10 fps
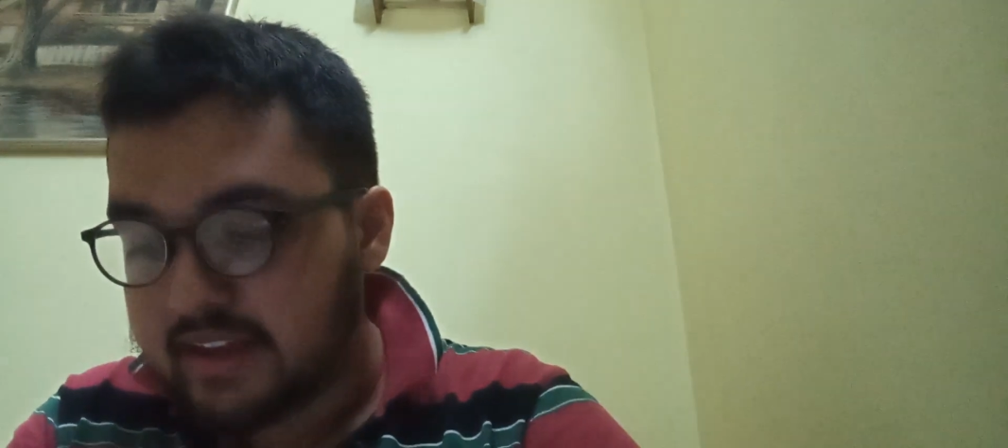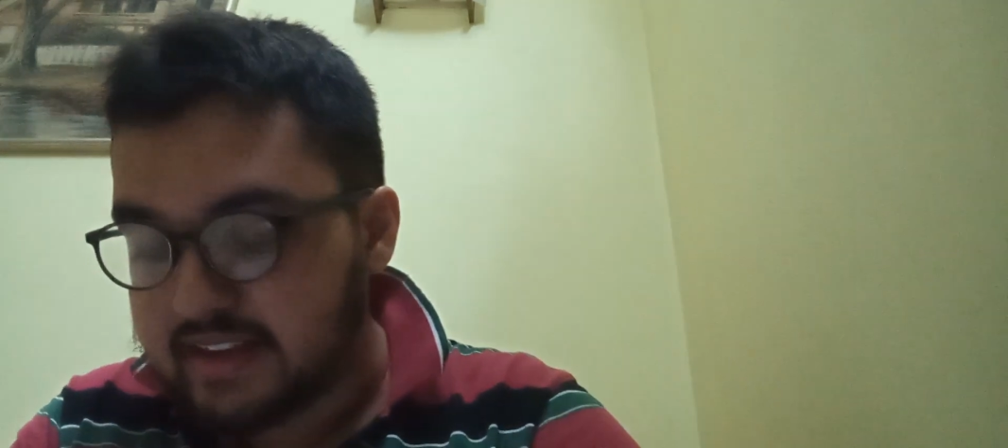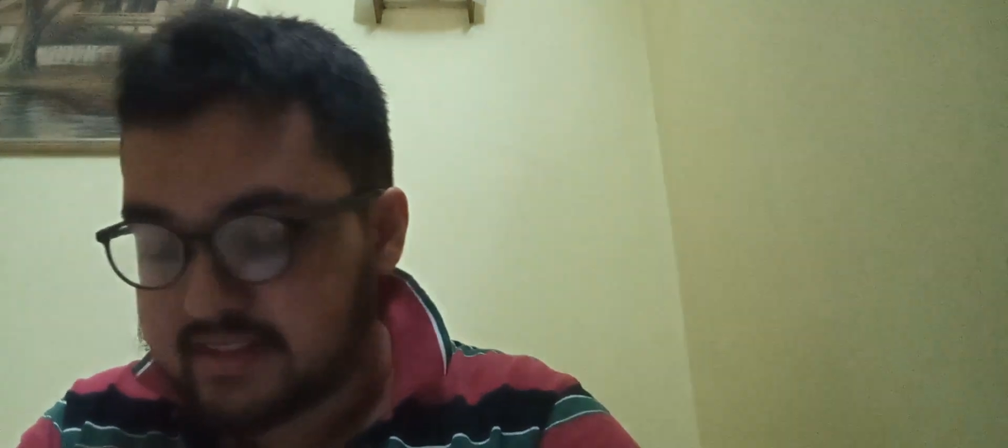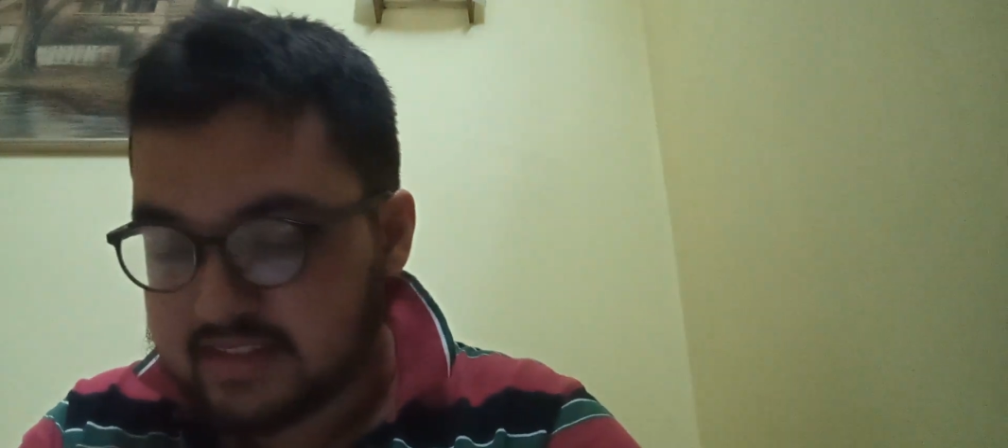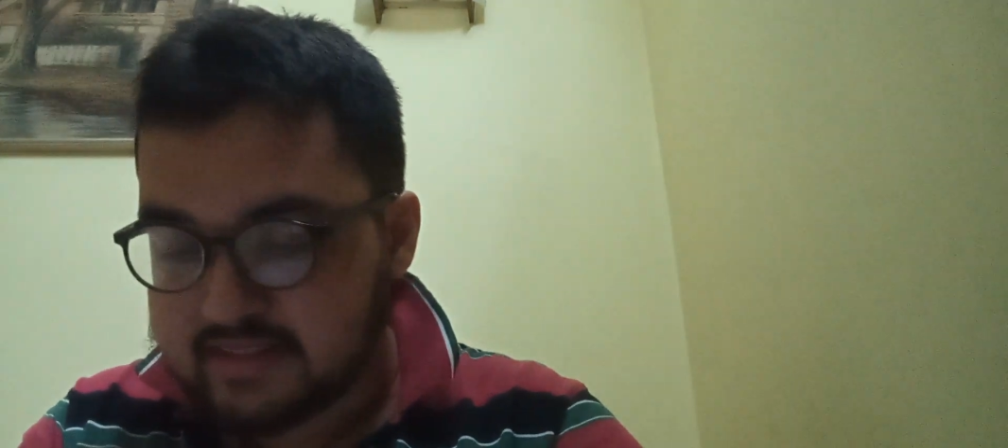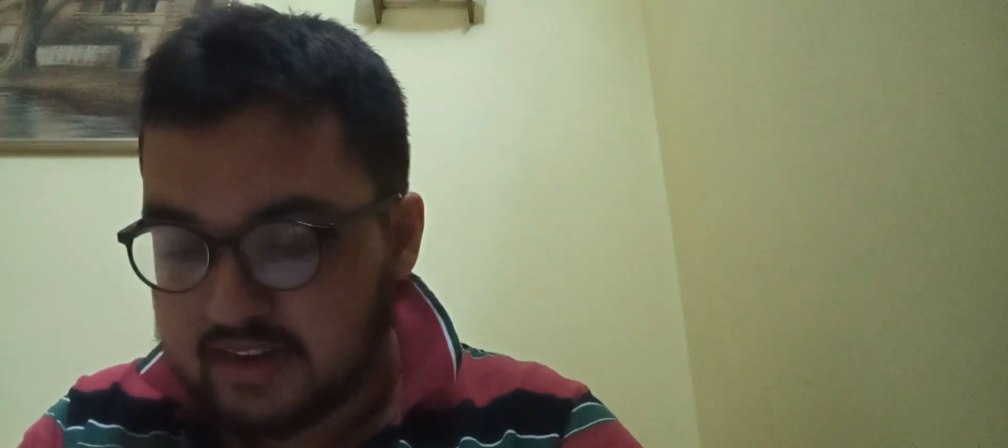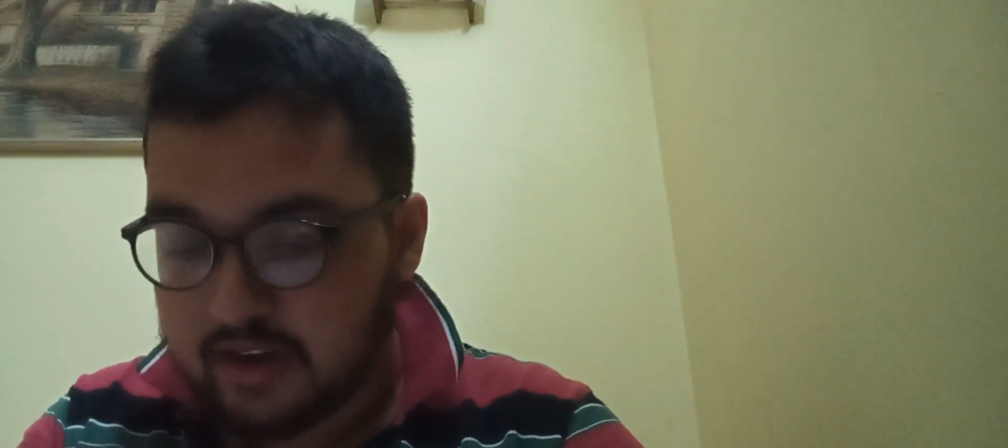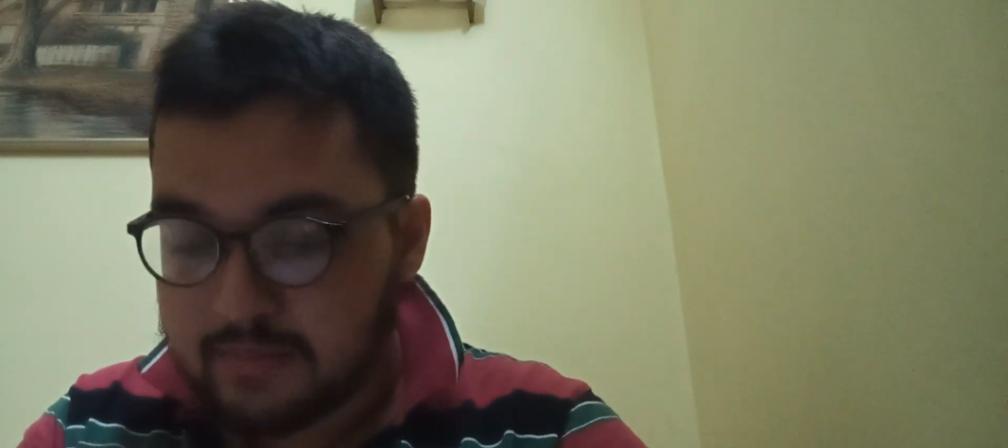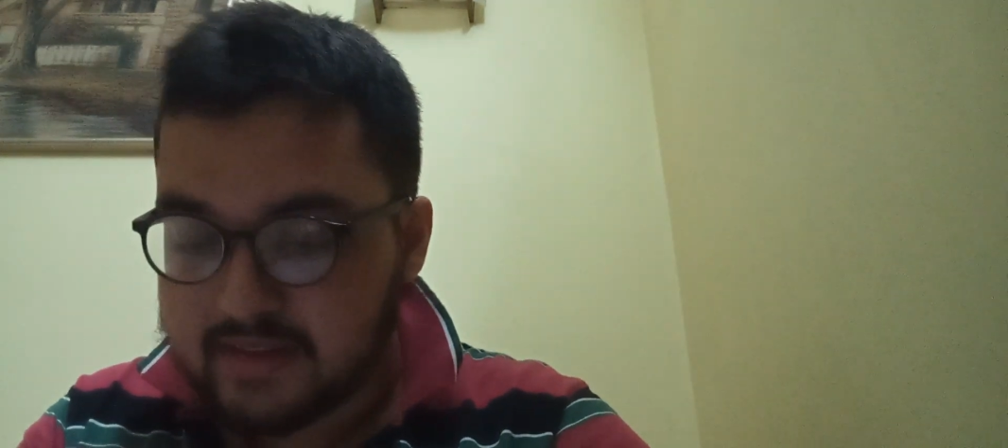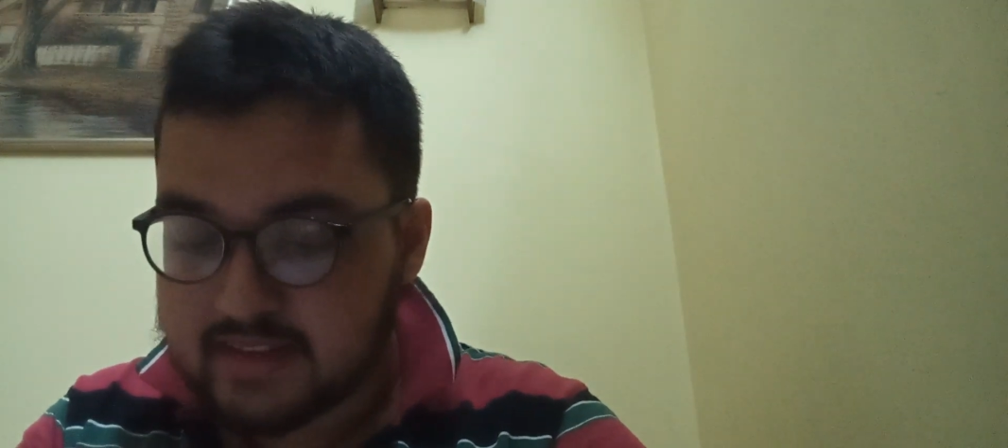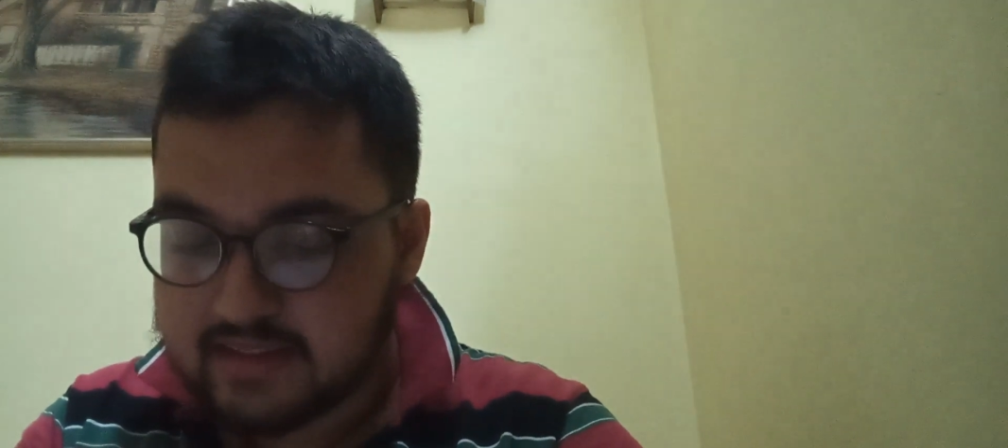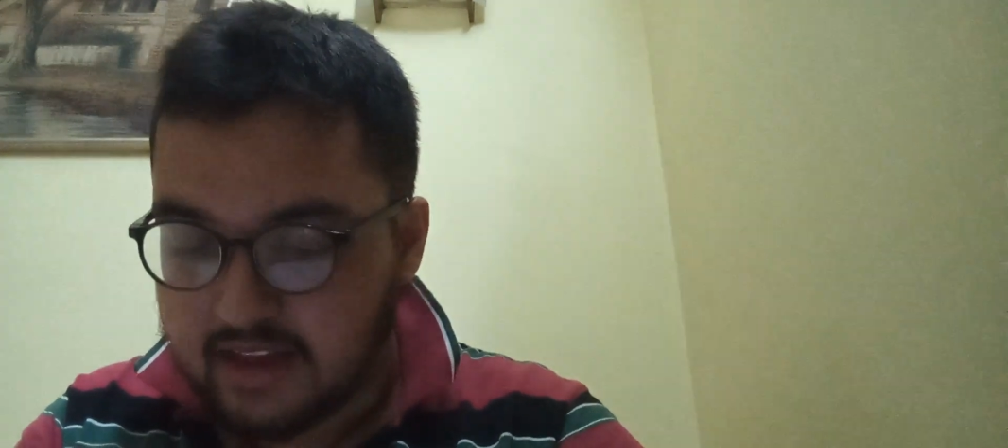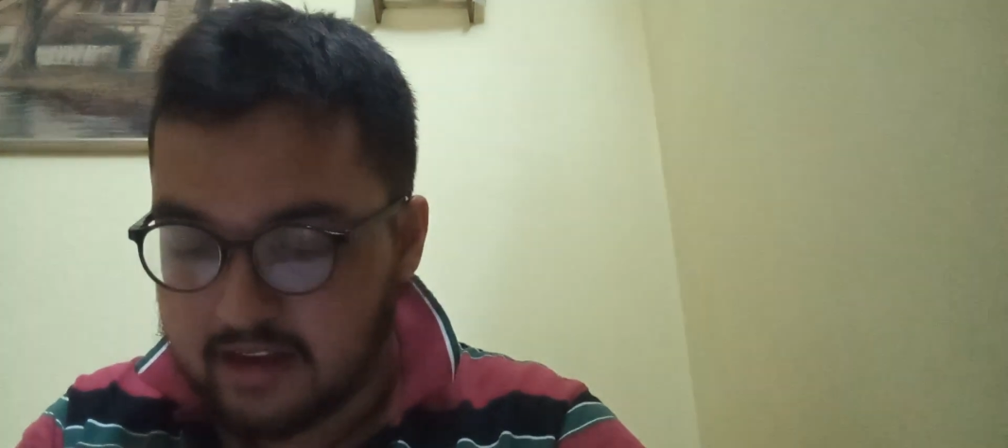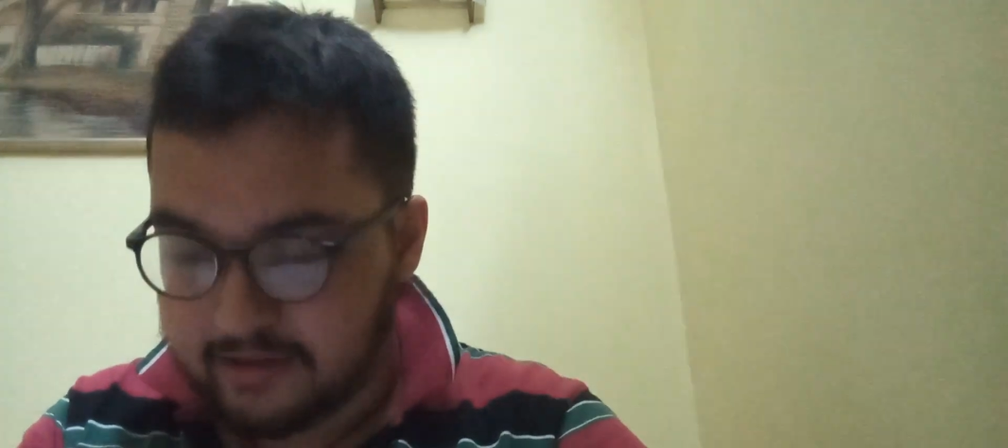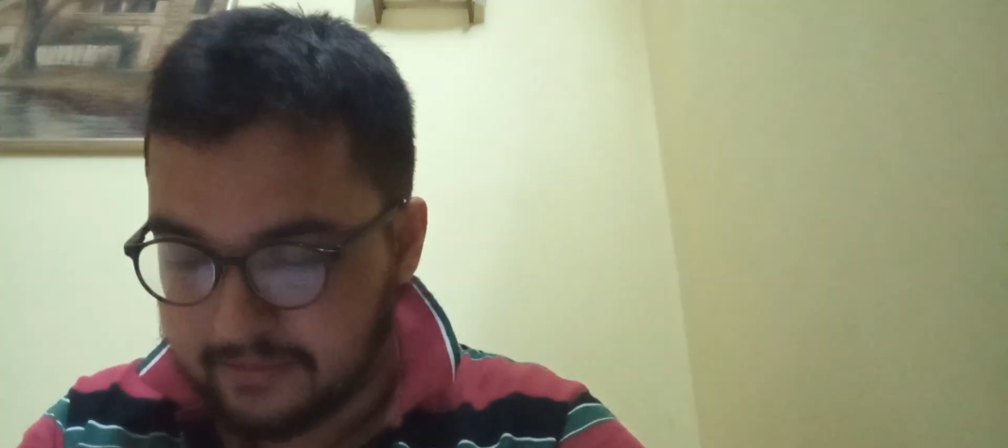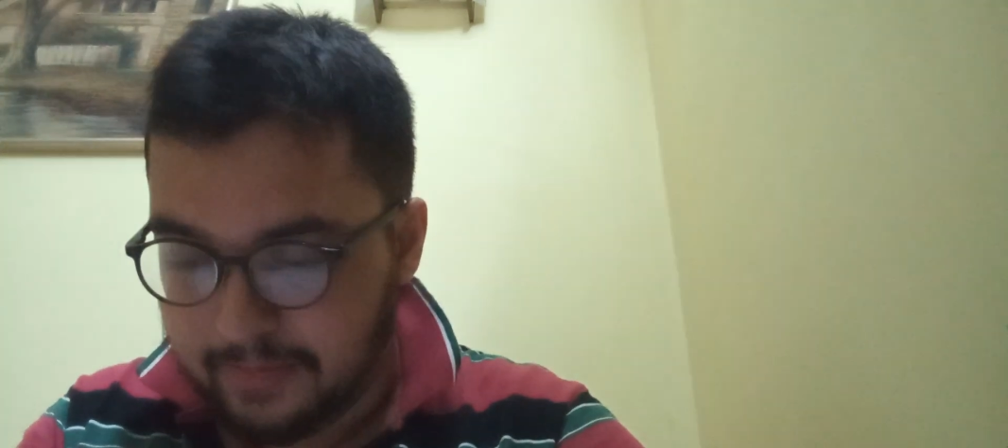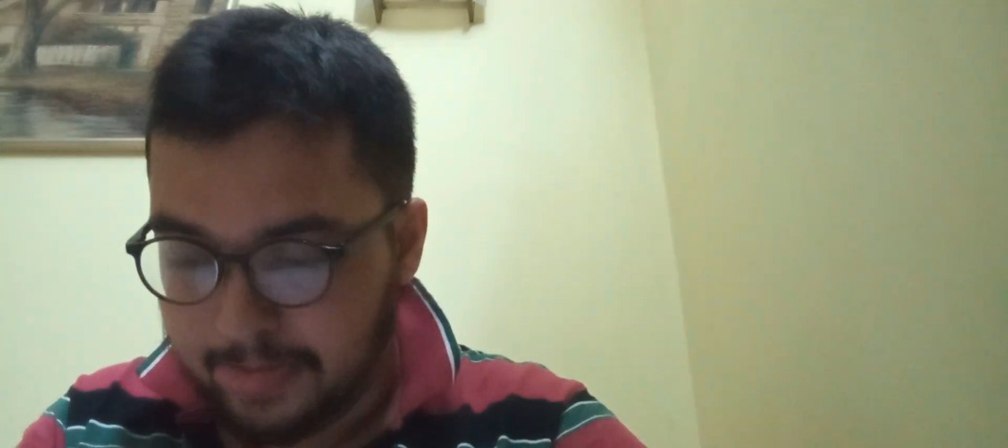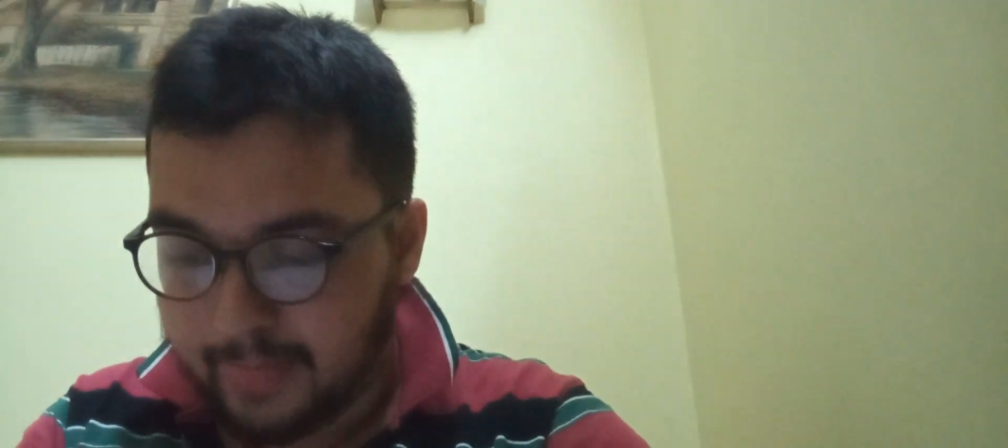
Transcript: he is considered to be the seller.